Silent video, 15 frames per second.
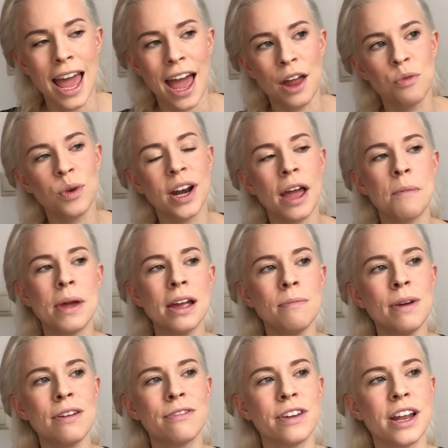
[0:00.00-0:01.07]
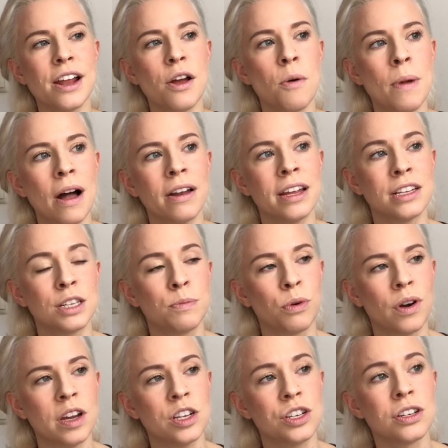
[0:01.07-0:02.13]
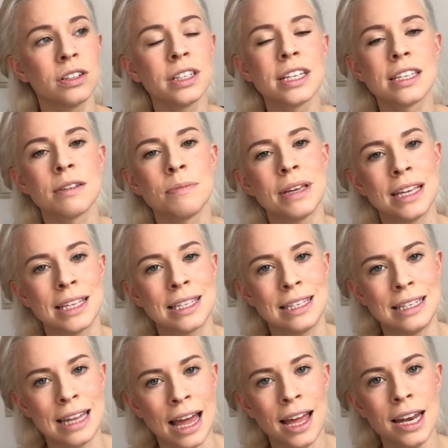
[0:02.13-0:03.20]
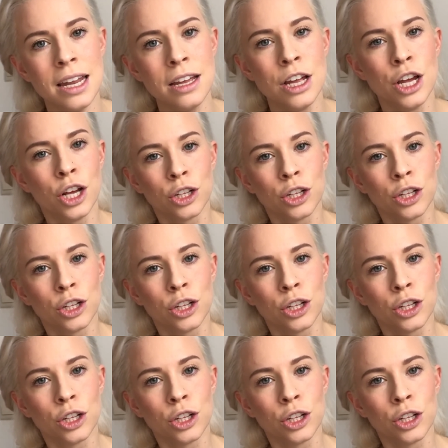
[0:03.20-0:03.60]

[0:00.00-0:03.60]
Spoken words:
And when I made my video about inspirationalism is dead,